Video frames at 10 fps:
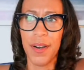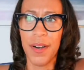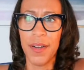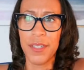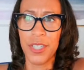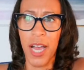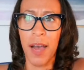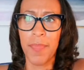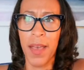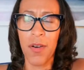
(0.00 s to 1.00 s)
a
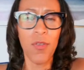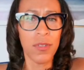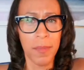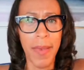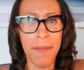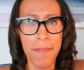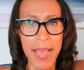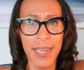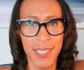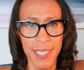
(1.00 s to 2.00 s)
job that holds a bad manager